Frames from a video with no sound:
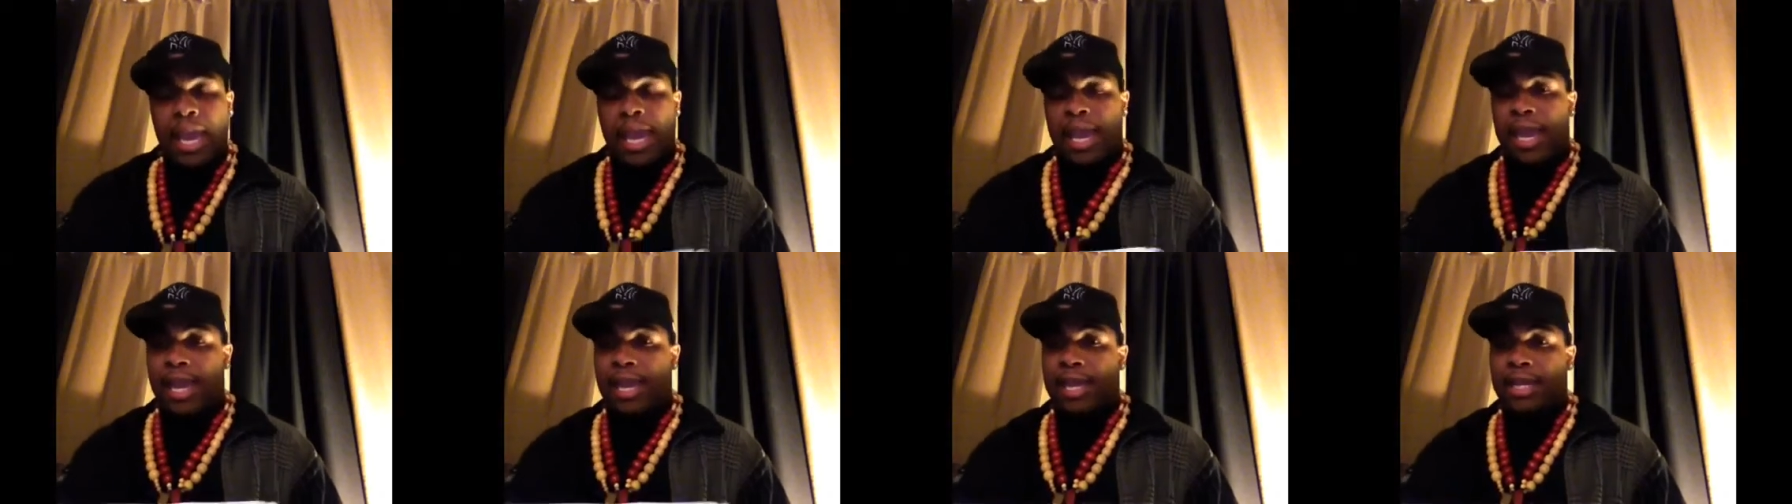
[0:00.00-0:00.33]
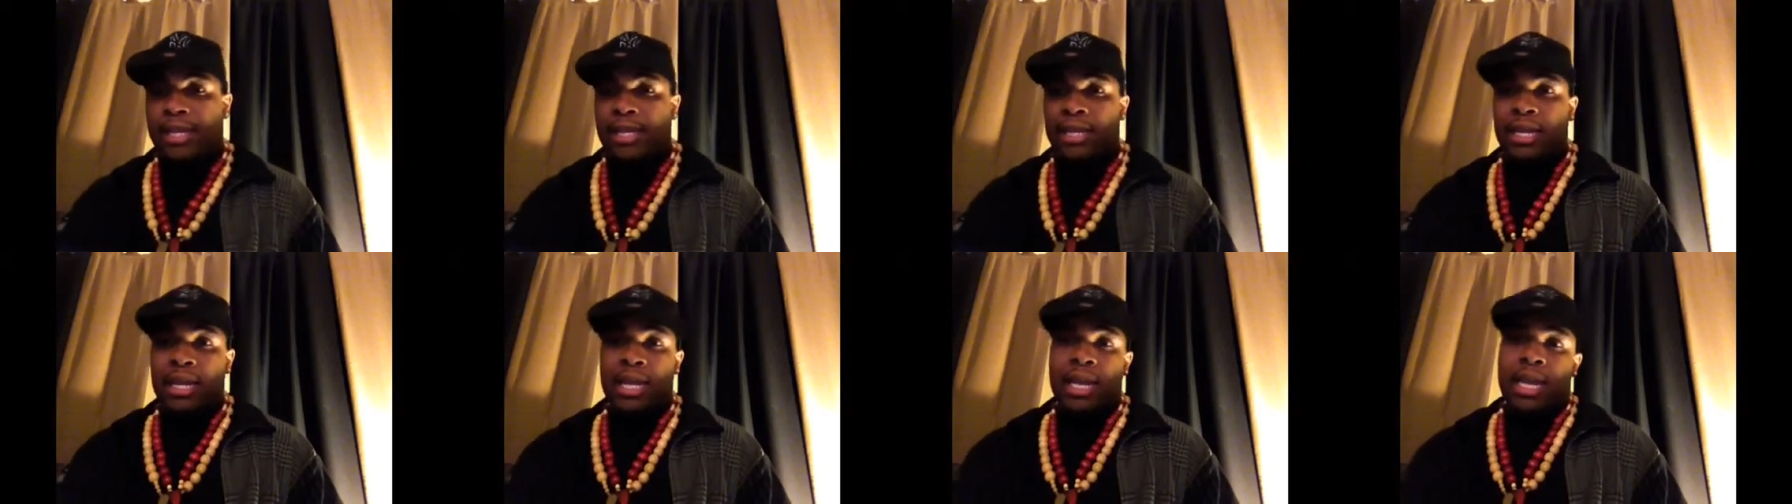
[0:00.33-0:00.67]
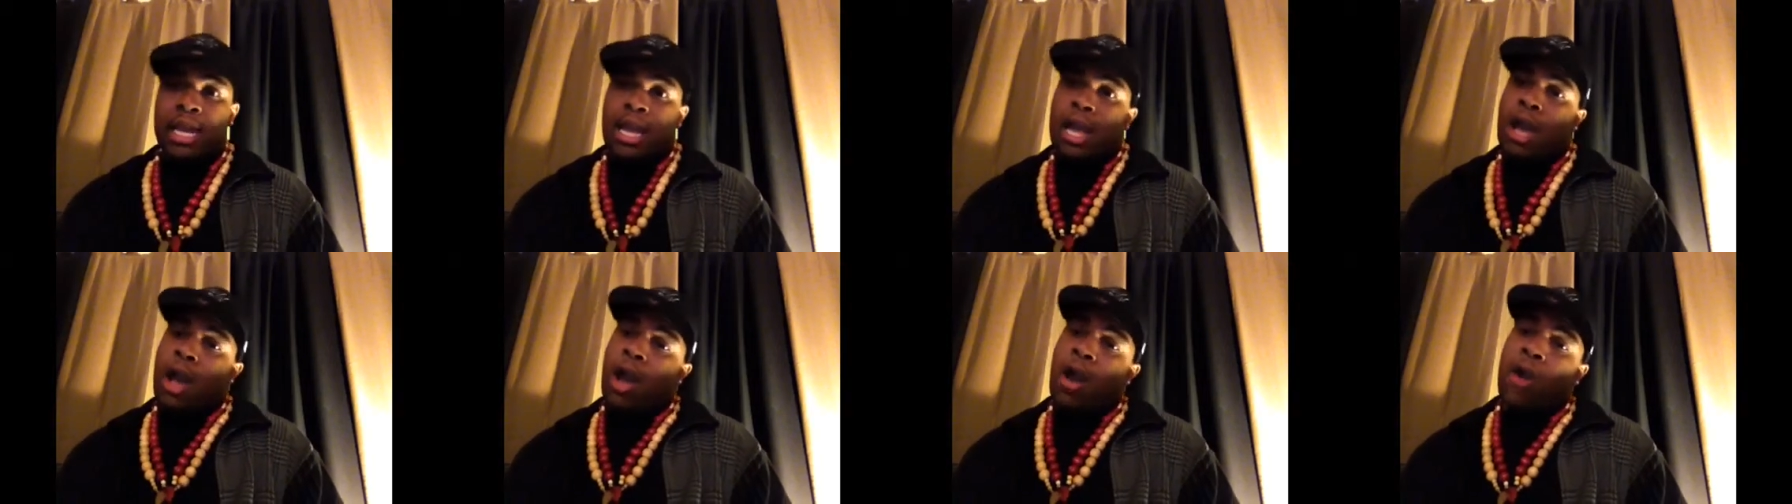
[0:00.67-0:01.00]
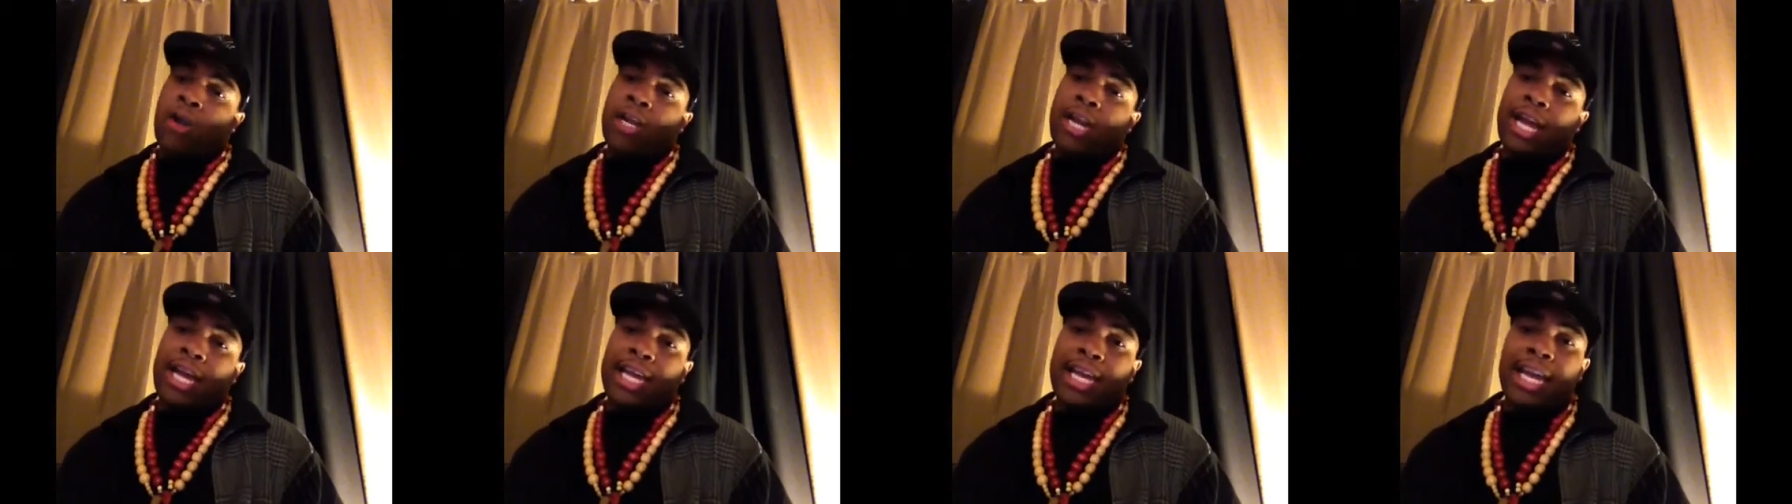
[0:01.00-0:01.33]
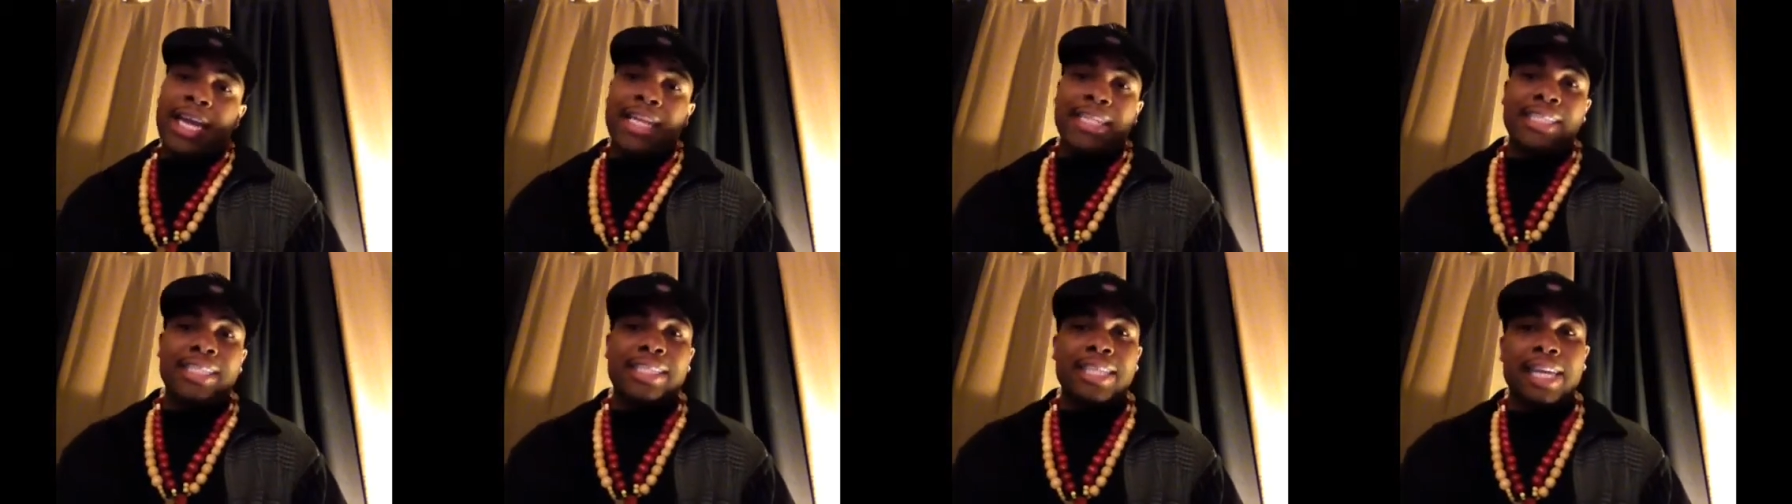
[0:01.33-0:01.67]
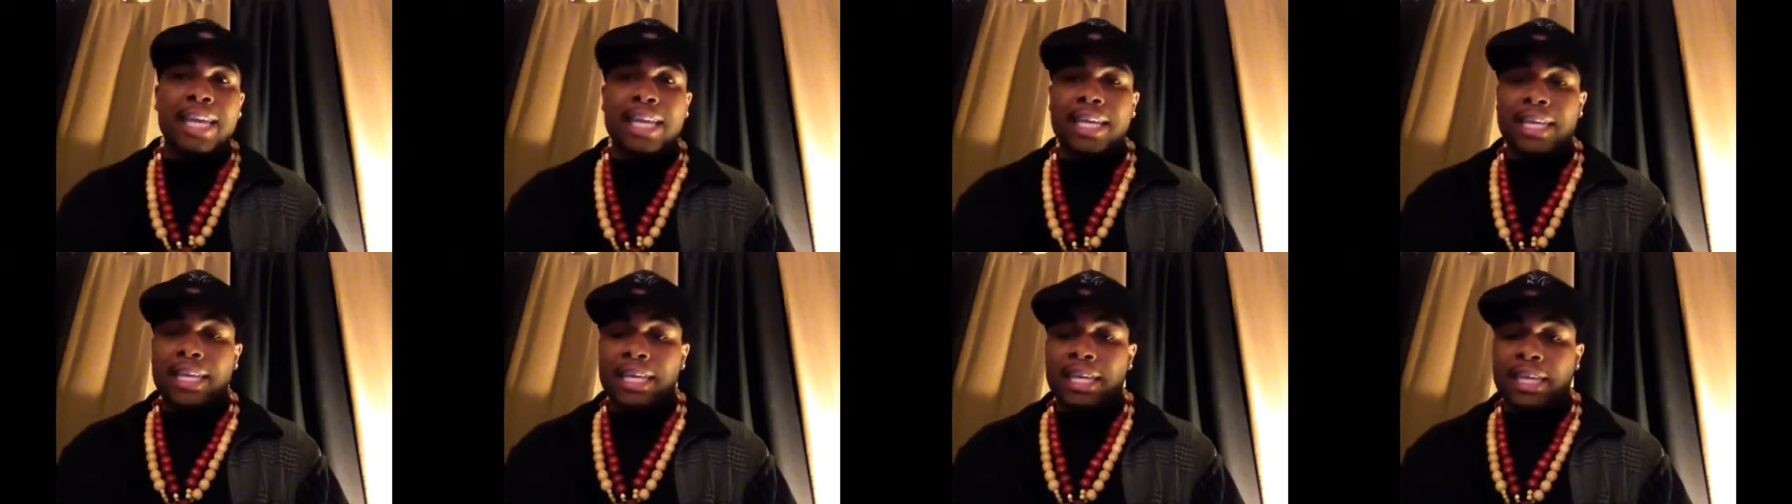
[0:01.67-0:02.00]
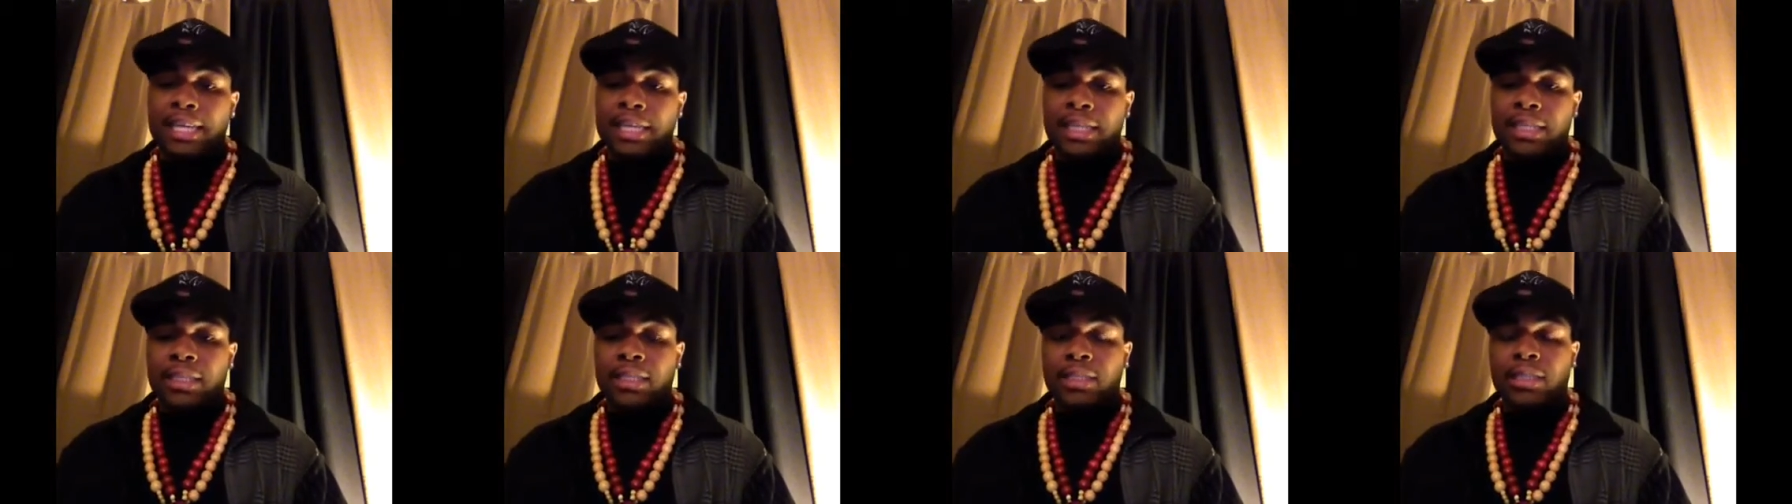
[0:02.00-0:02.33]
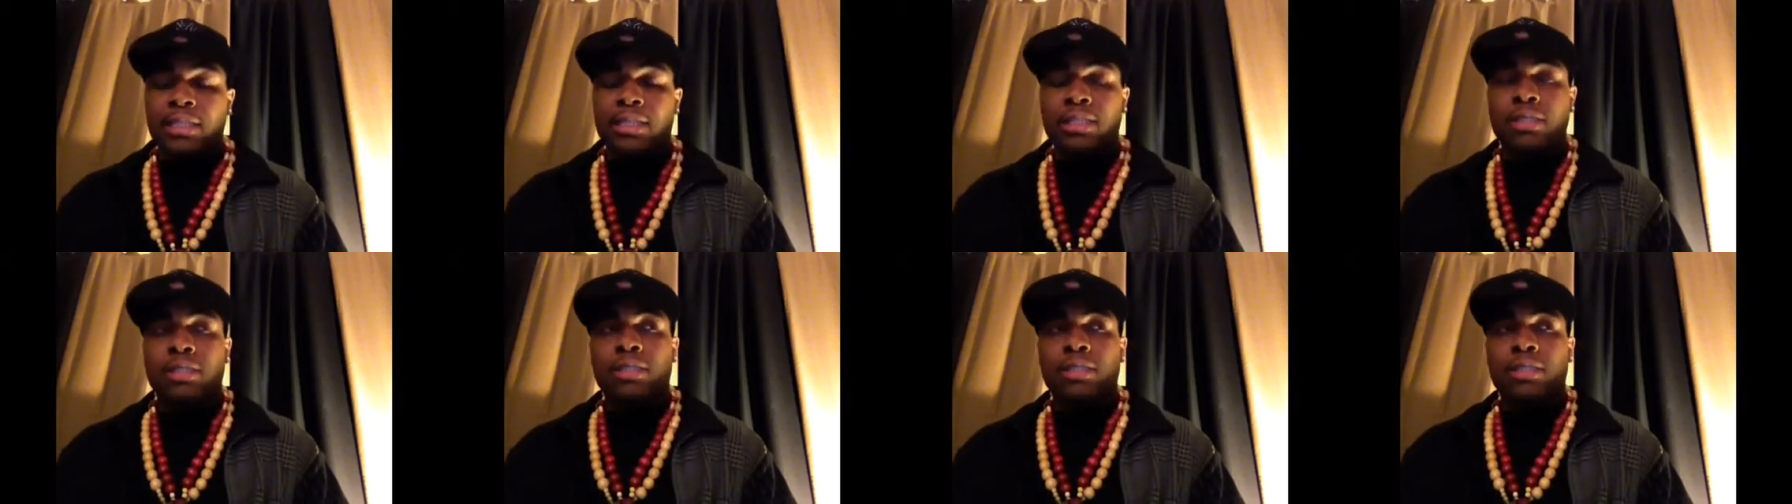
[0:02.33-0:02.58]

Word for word: And all I gotta say is,